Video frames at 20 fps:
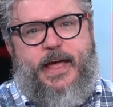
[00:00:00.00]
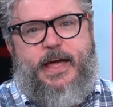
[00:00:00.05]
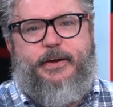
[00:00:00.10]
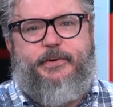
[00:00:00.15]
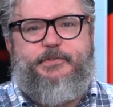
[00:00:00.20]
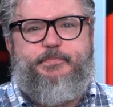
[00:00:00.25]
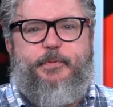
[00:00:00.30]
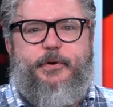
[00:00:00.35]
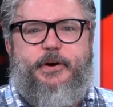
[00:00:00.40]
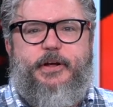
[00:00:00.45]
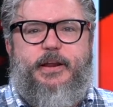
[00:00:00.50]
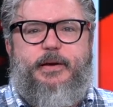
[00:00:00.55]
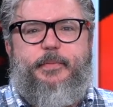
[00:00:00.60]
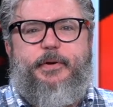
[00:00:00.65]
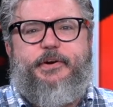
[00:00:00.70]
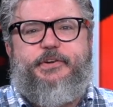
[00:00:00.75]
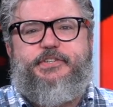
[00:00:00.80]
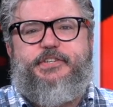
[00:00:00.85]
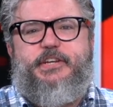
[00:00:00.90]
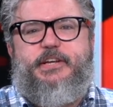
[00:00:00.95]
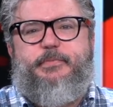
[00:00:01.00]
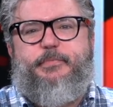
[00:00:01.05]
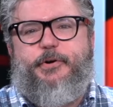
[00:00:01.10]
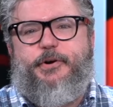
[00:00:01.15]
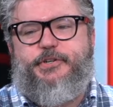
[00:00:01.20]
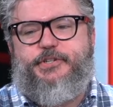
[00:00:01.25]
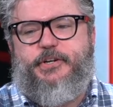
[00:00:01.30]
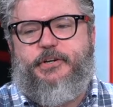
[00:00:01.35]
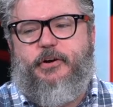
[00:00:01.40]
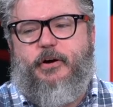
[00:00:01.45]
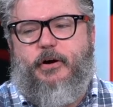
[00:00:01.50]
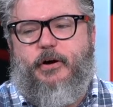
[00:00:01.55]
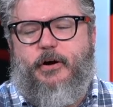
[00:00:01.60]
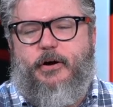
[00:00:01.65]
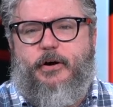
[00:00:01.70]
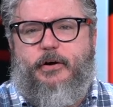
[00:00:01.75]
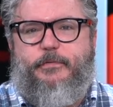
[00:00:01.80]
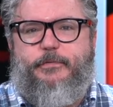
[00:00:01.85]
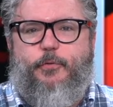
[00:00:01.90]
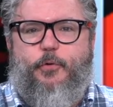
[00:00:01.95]
Candice Bergen, and Mary Steenburgen
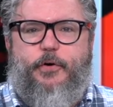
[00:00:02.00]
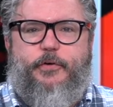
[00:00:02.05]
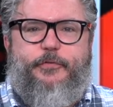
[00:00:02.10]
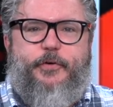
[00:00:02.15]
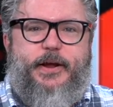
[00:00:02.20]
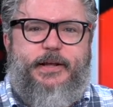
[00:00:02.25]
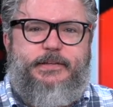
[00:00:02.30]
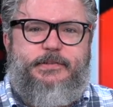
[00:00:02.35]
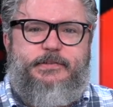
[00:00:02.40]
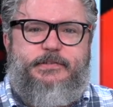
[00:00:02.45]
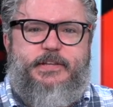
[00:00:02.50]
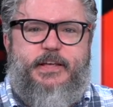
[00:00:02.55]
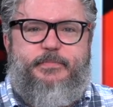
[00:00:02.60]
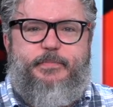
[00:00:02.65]
are four friends.